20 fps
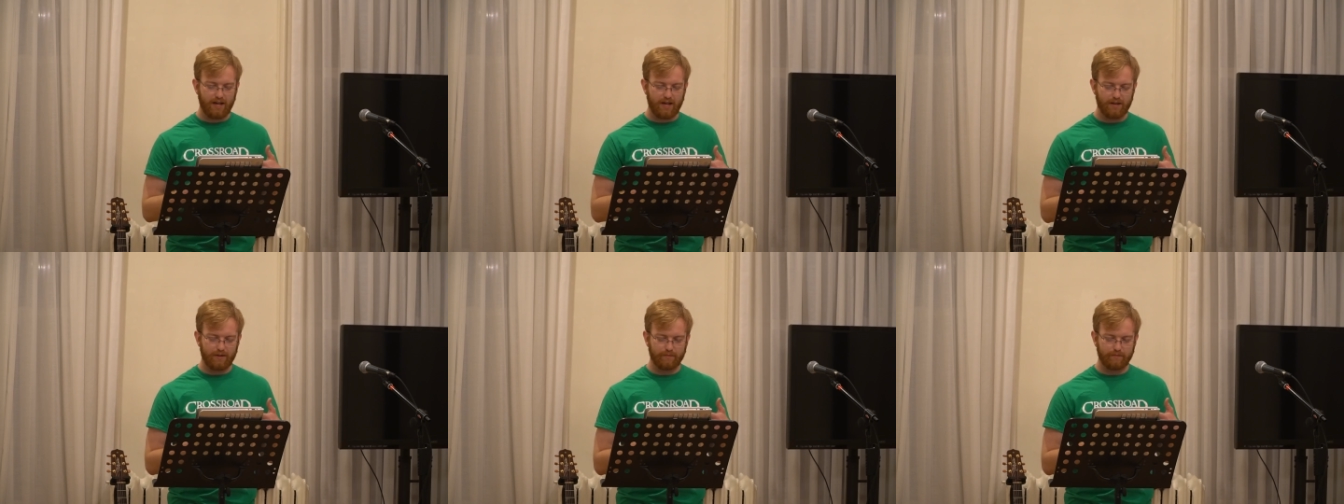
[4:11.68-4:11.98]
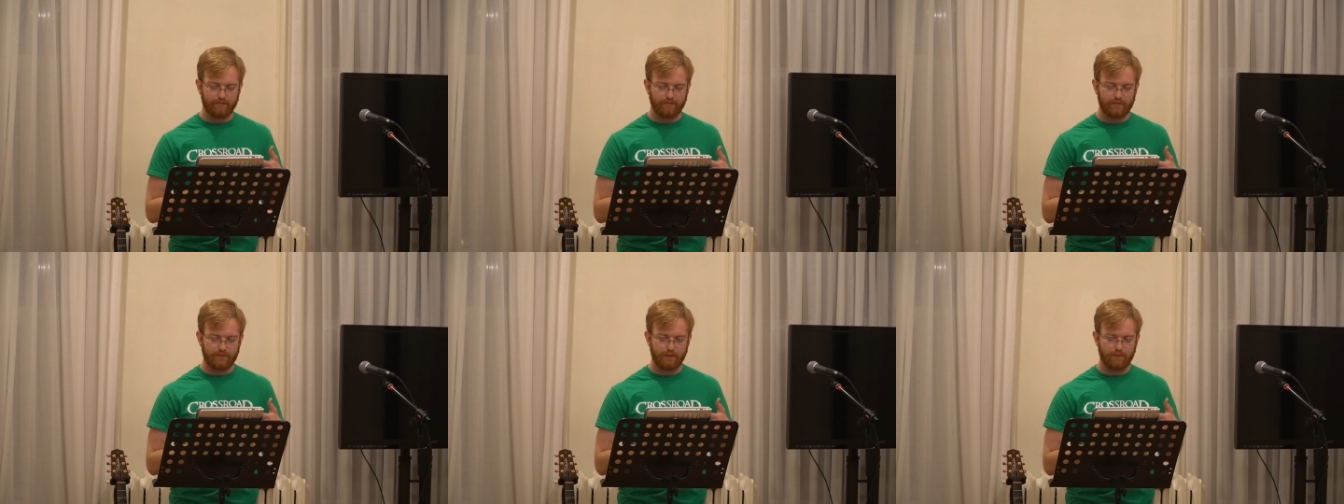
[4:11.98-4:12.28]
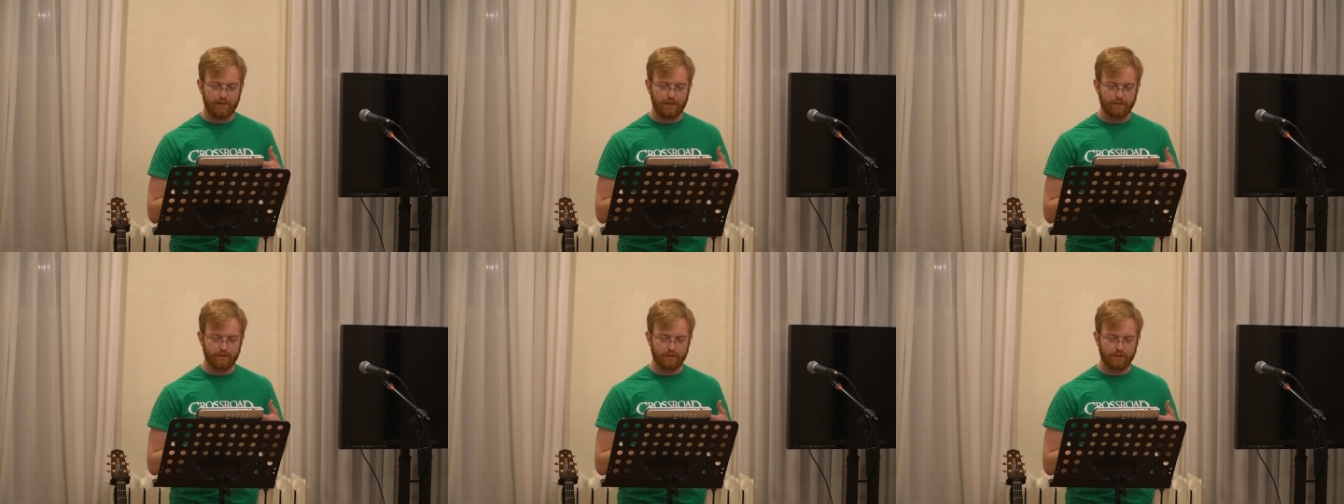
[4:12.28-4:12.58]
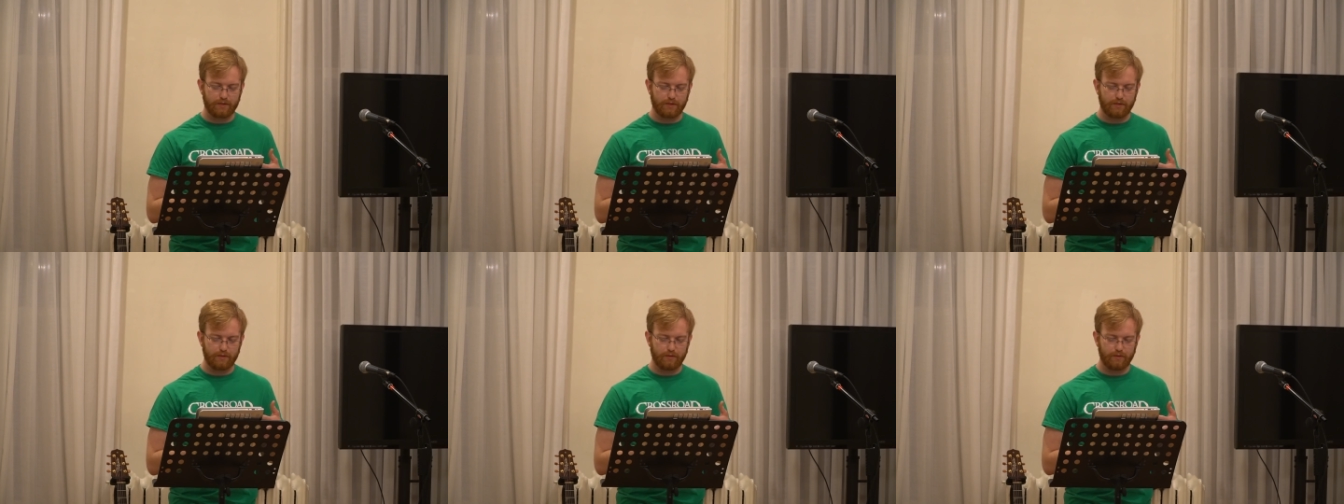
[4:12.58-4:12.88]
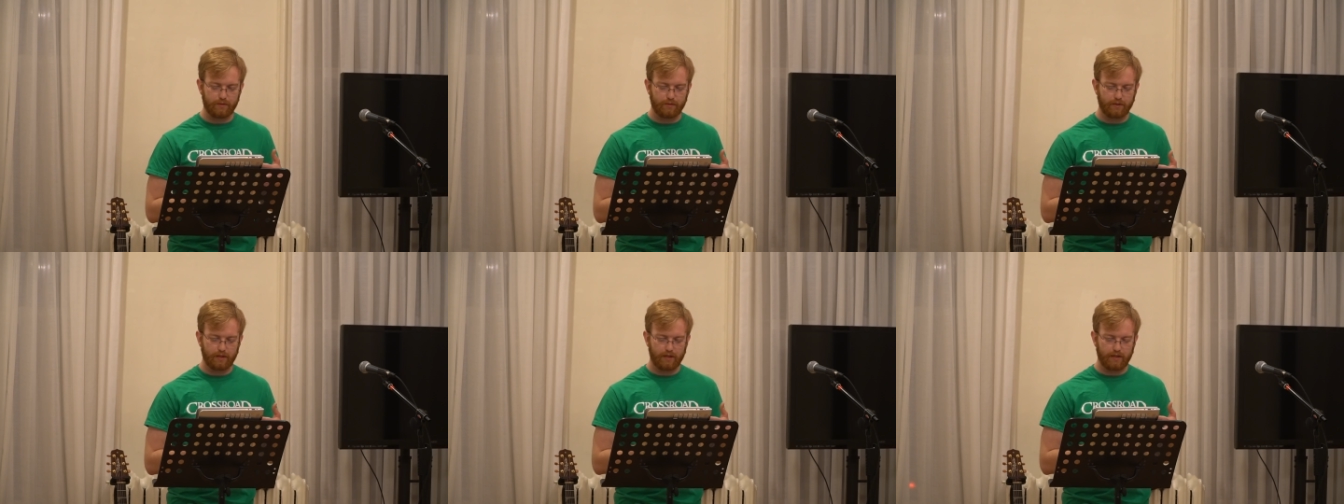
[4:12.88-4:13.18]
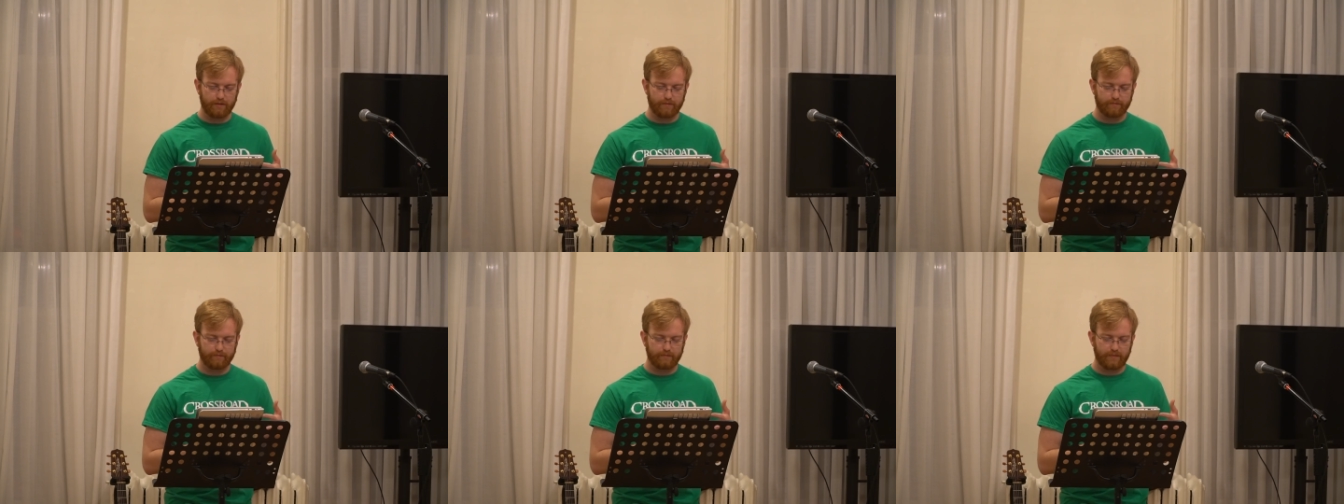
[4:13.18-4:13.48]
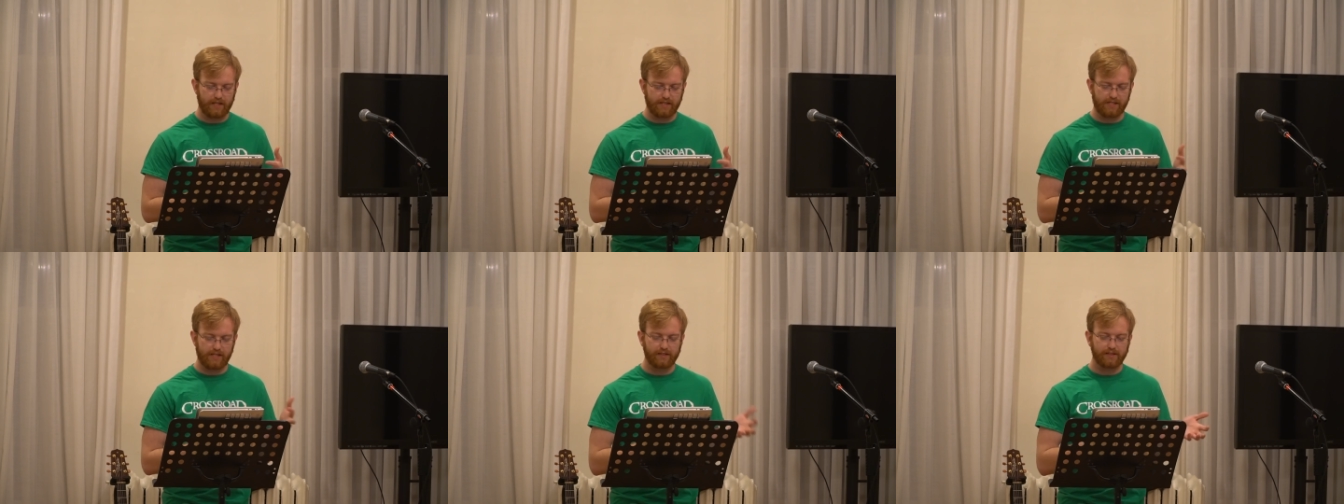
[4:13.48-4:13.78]
um, to be able to, uh,
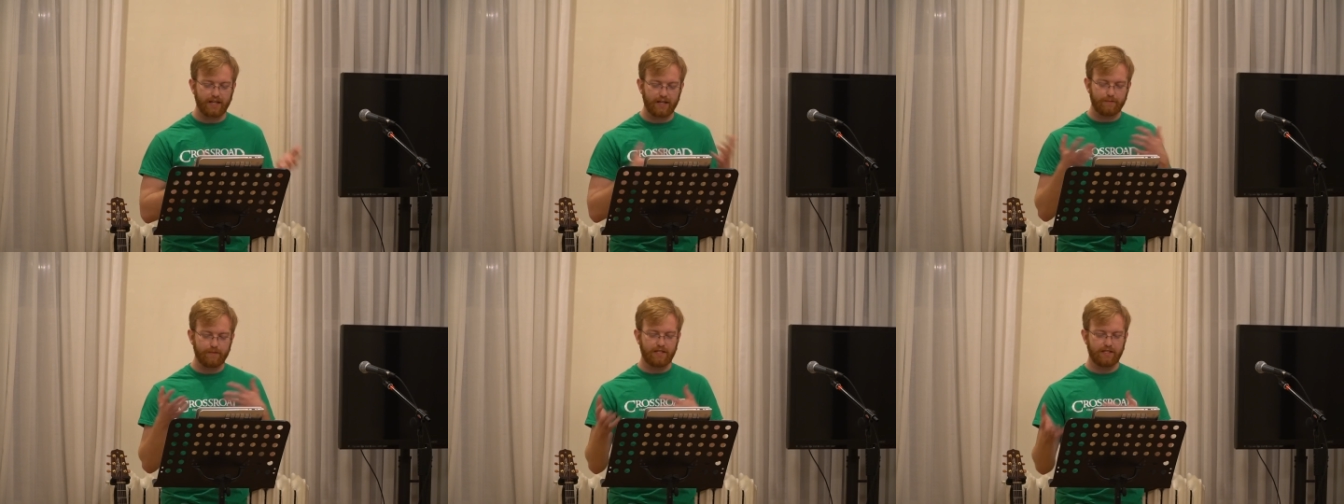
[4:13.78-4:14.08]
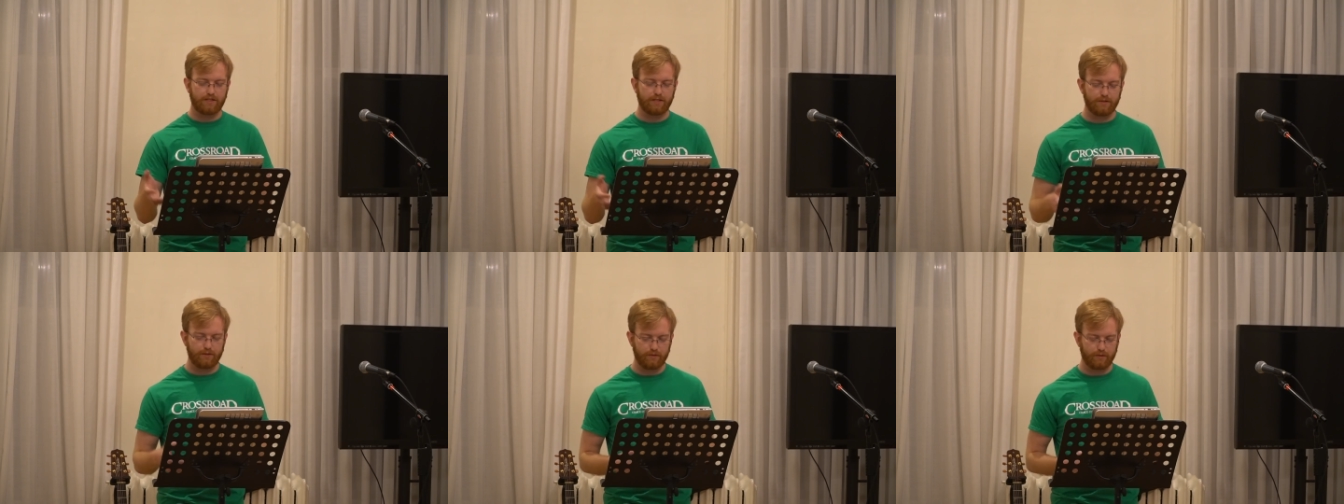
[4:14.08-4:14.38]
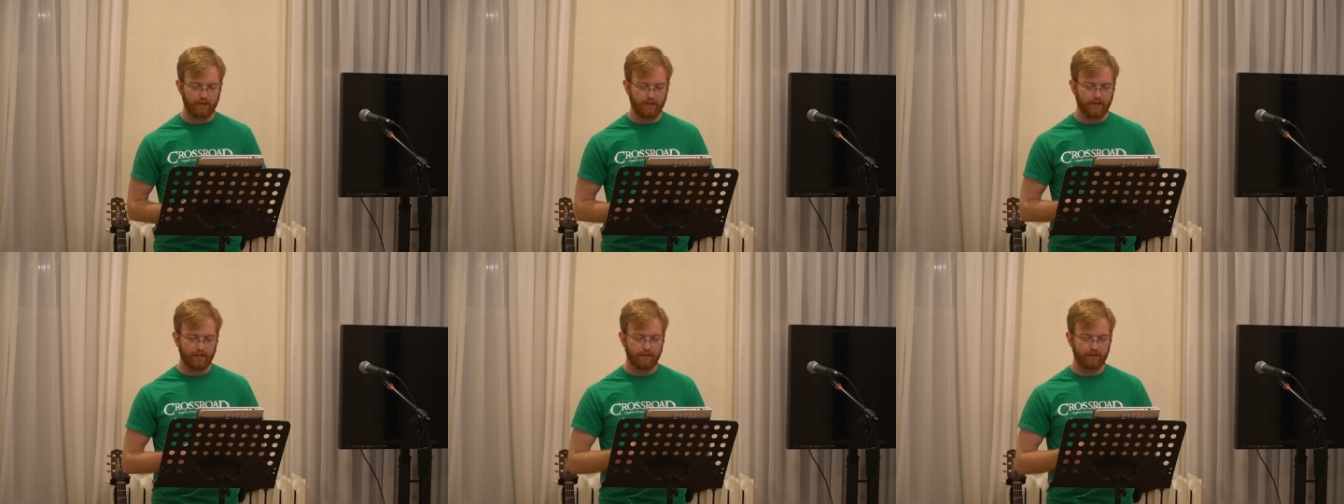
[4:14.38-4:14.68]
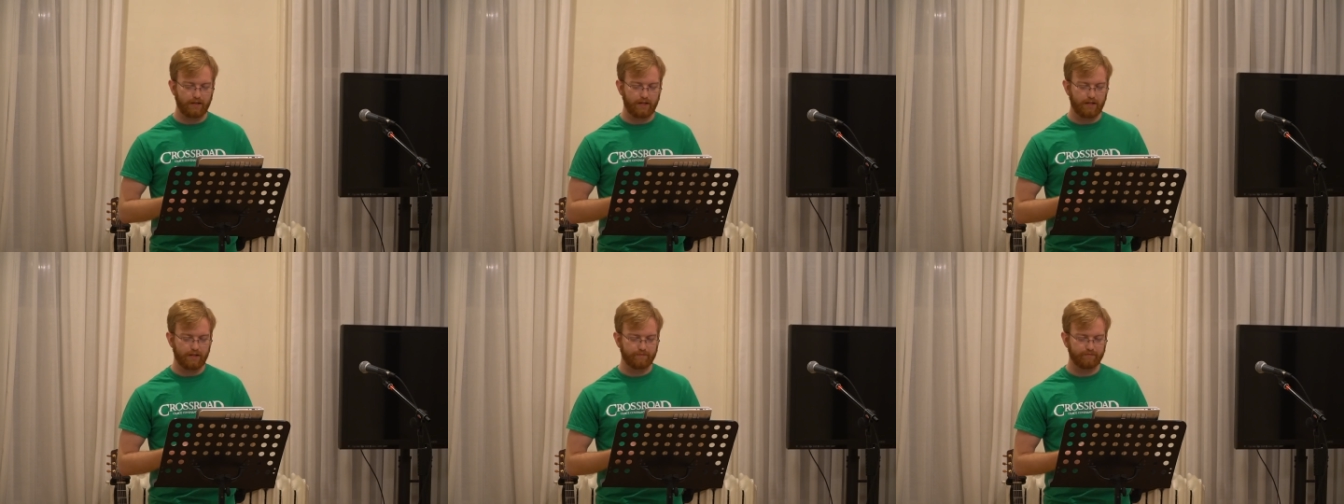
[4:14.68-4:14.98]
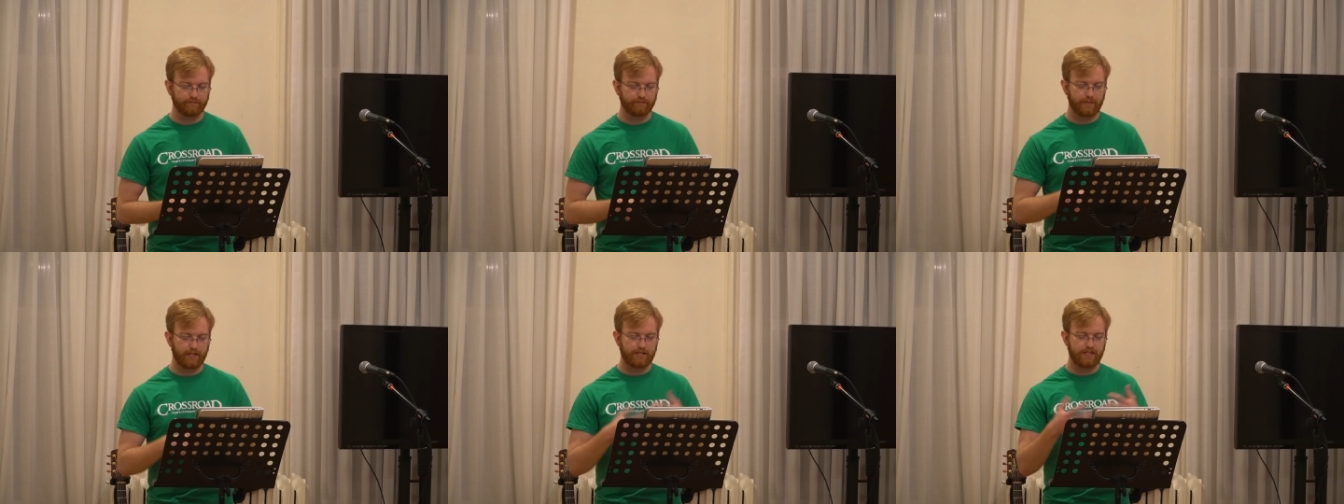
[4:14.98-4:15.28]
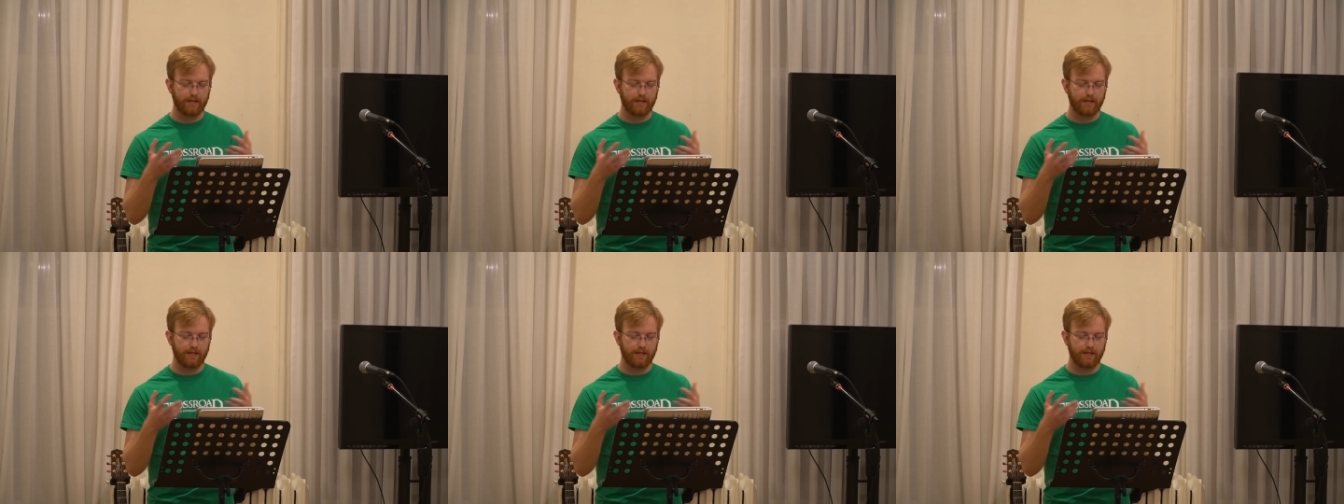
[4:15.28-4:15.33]
as He led me to uh,